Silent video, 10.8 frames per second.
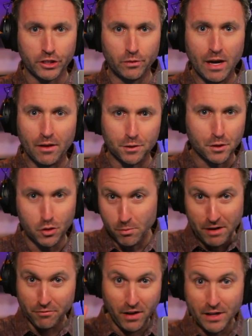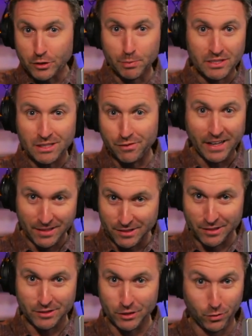generality. You might find specific
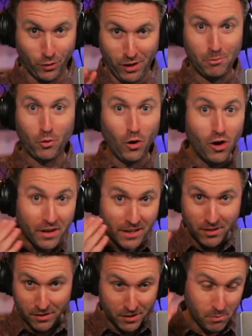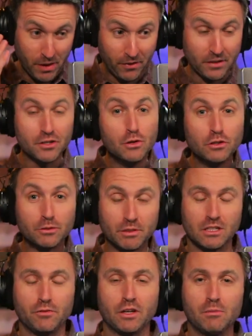instances where I'm wrong here in comparing two
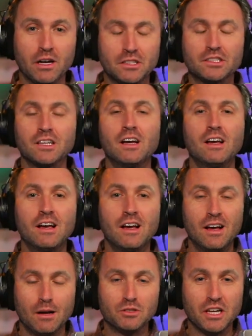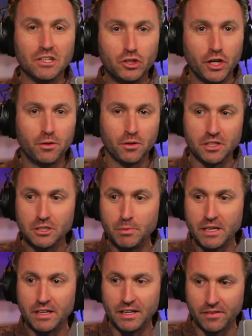specific mics. I'm saying generally
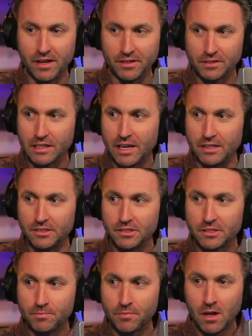speaking, that is the case.